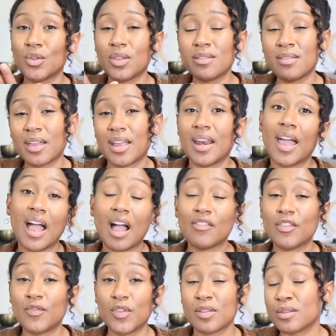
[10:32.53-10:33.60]
the second half
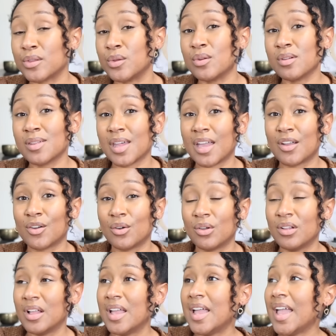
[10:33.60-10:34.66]
of this lunar cycle